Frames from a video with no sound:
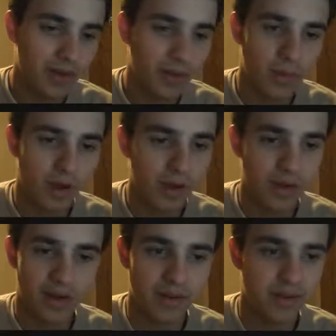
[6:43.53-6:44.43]
I don't know
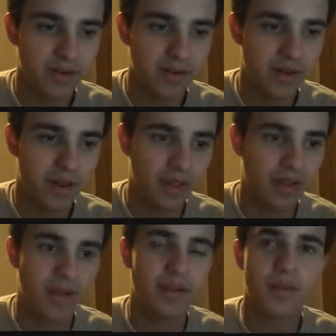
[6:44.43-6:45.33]
why. I
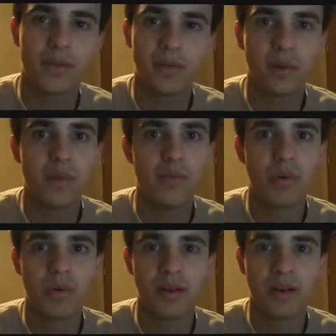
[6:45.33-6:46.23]
thought 8's was so
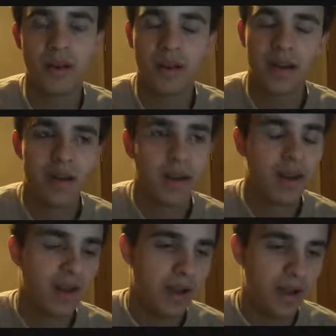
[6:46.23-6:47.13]
boring,
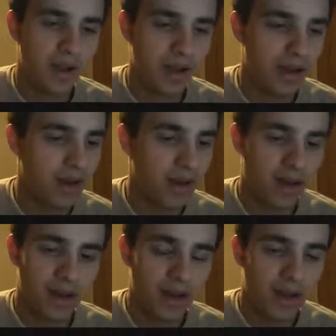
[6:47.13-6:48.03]
and
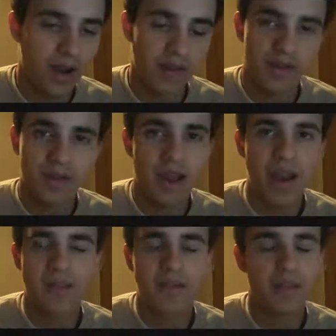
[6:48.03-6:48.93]

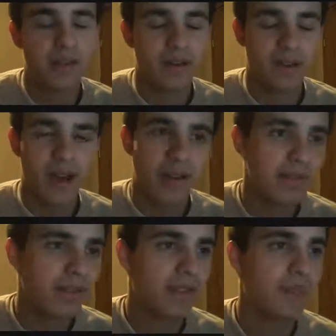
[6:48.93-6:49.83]

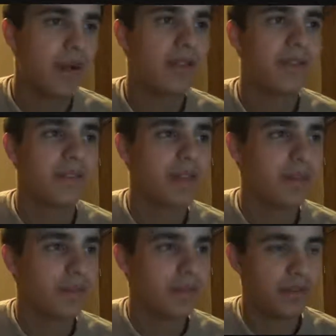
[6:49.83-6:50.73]
everything about this
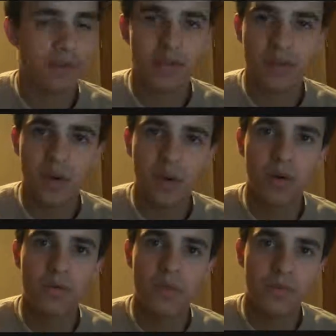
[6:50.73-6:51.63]
game was just
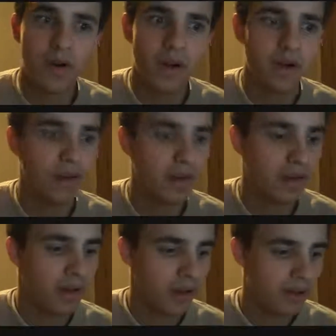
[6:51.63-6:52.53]
so fun.
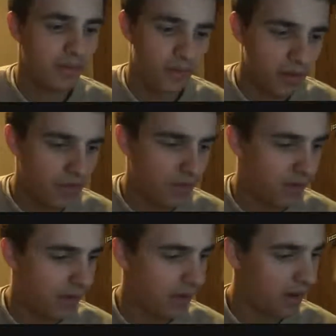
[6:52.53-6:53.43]
So
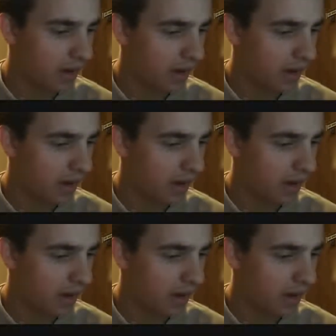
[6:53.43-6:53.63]
fun.